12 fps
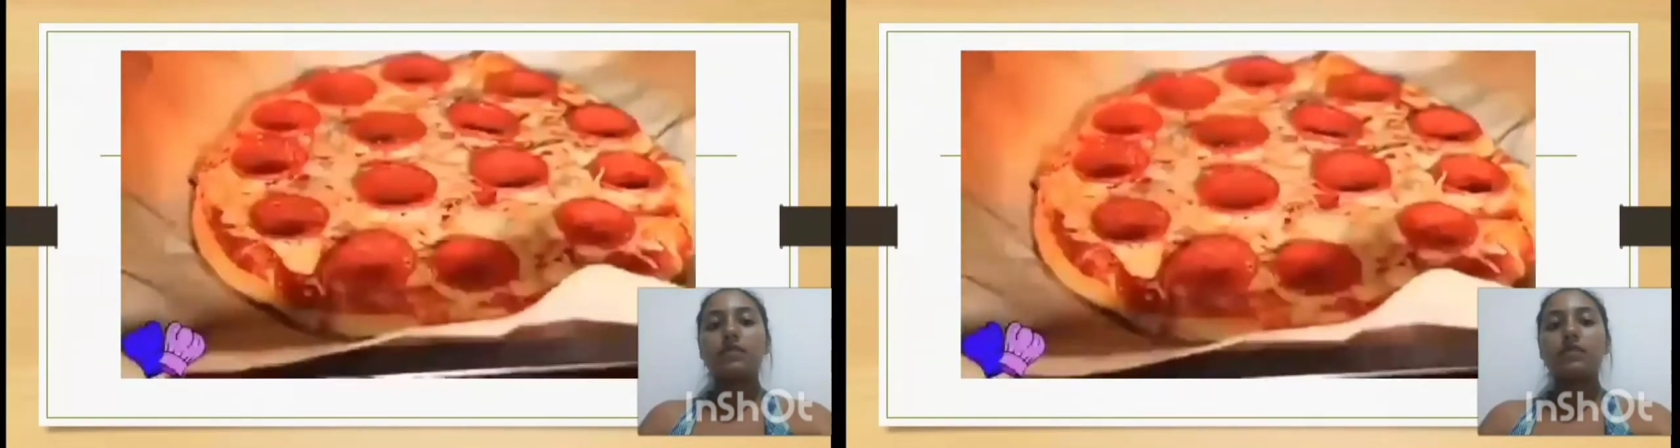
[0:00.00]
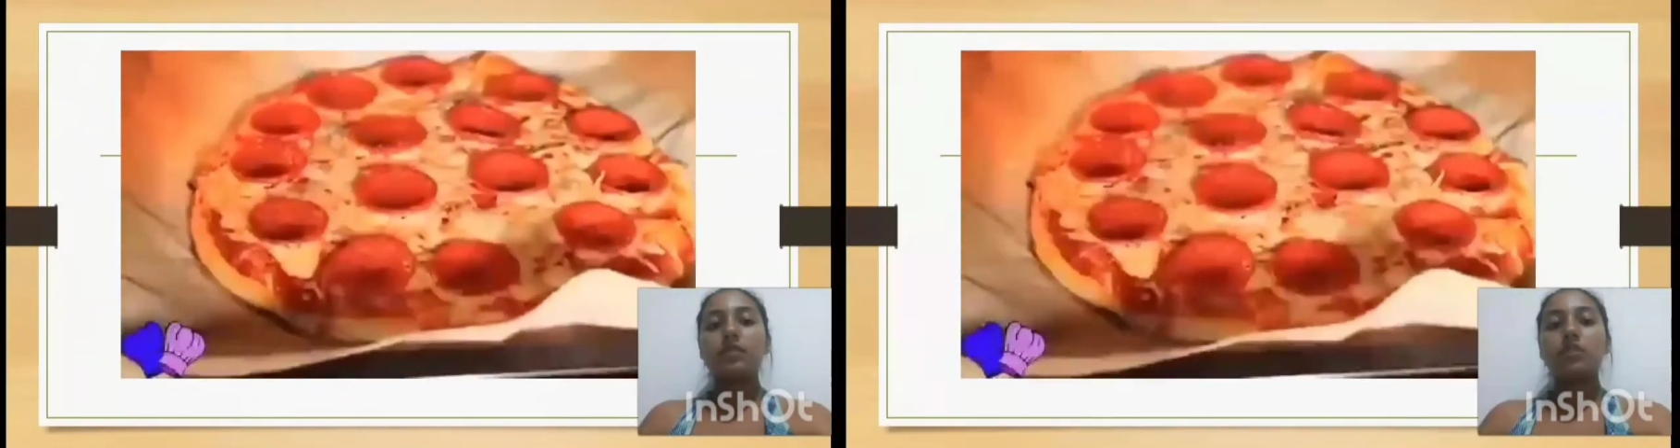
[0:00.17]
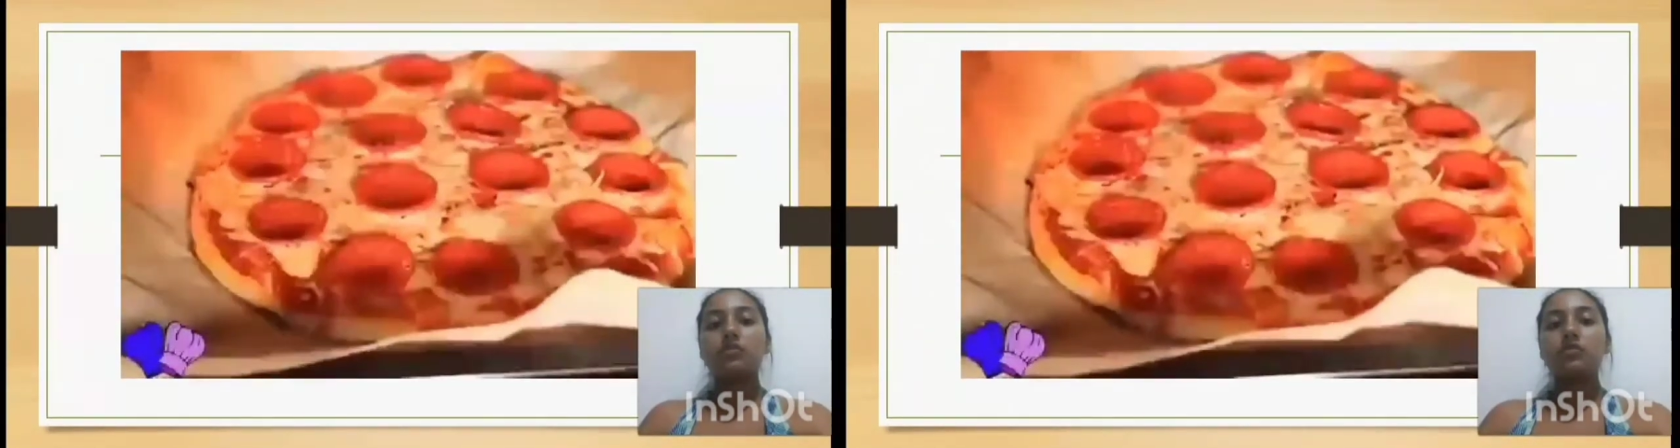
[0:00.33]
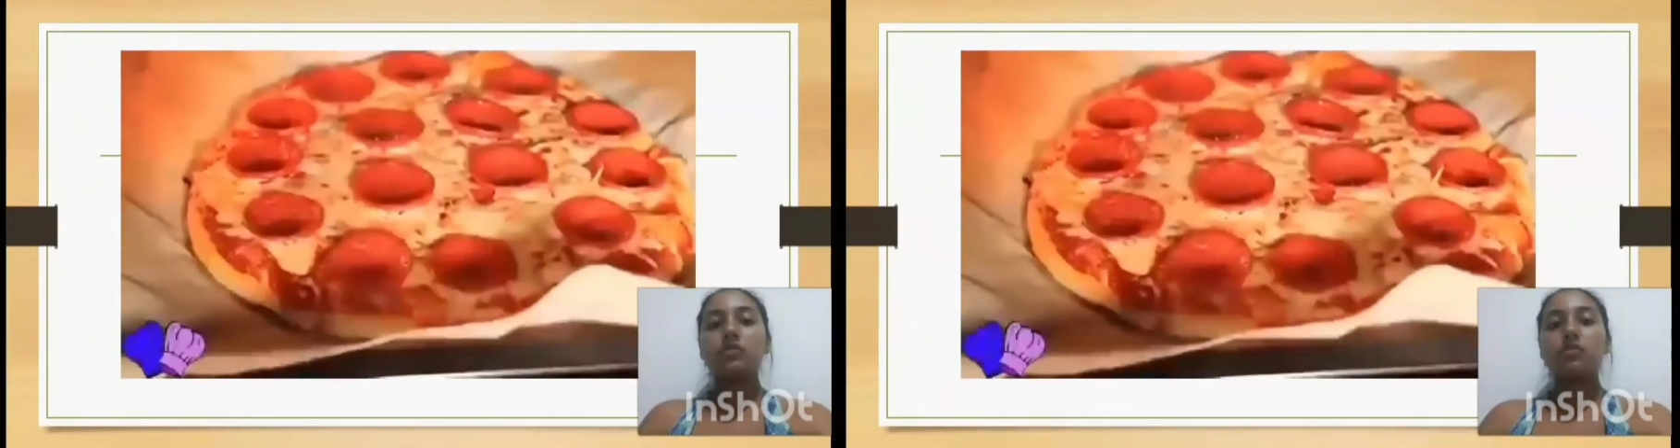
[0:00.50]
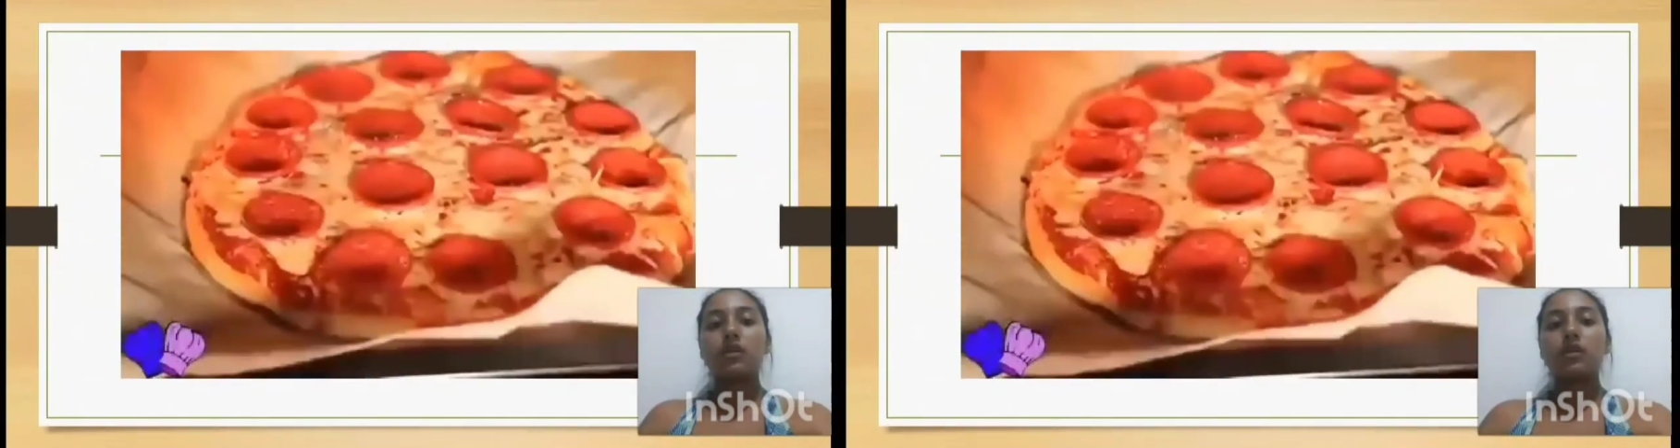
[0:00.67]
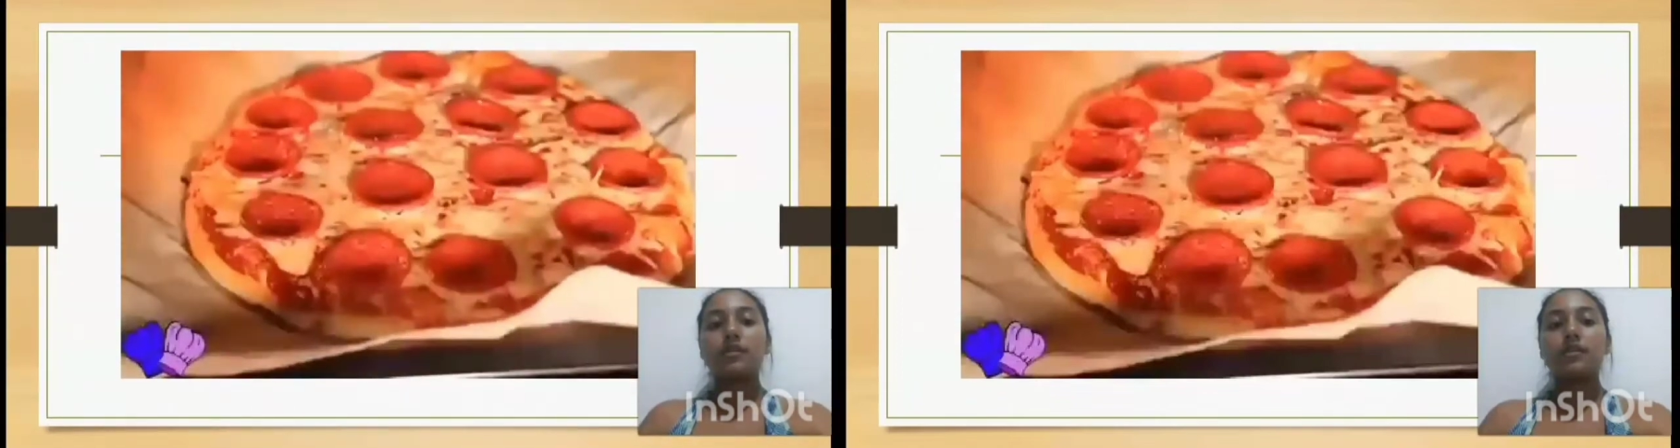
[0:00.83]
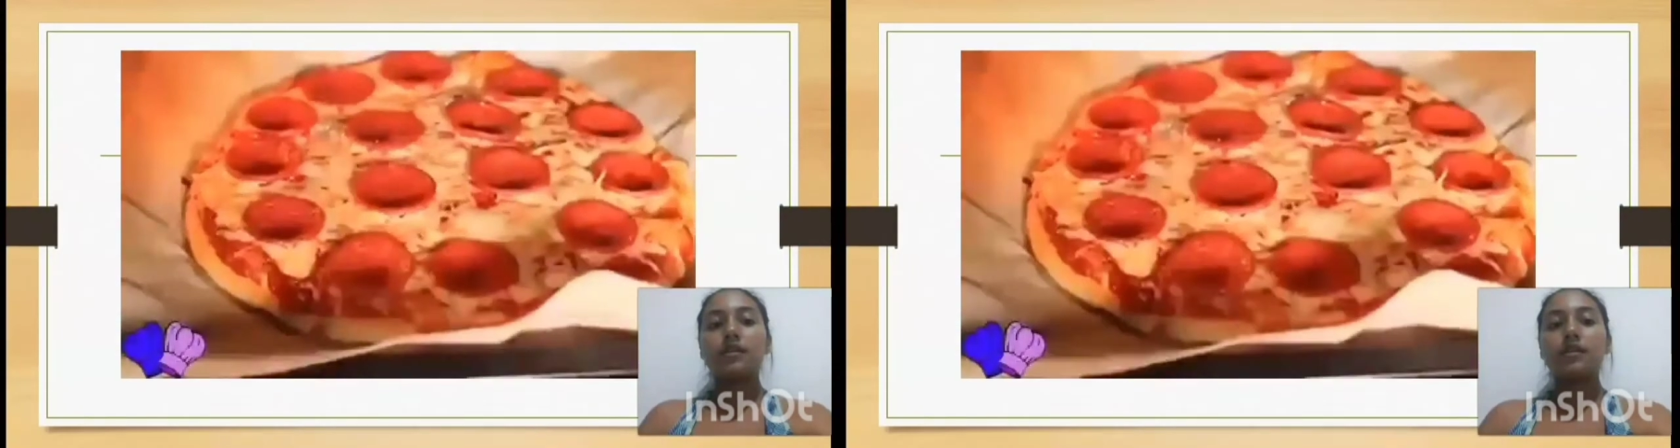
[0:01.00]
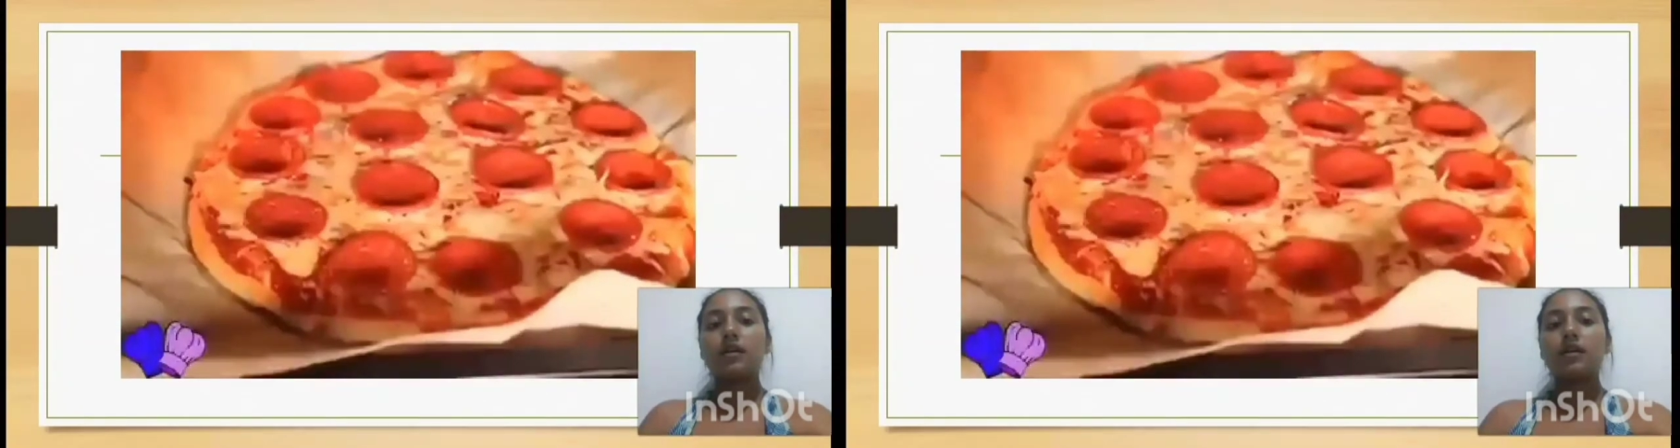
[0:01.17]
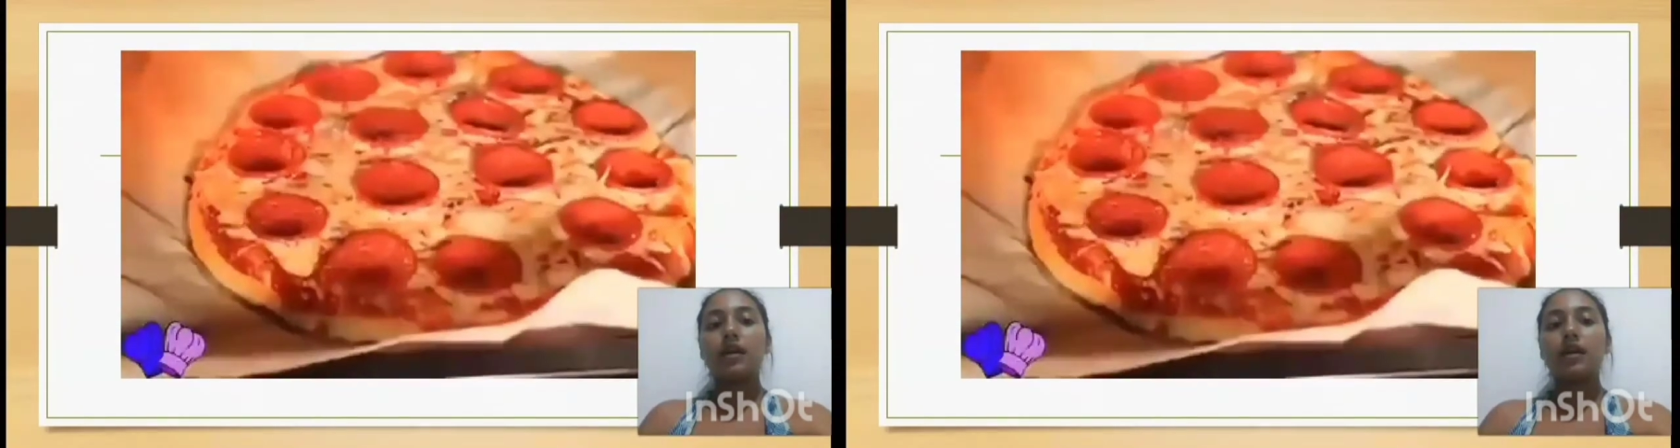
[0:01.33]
to 15 minutes,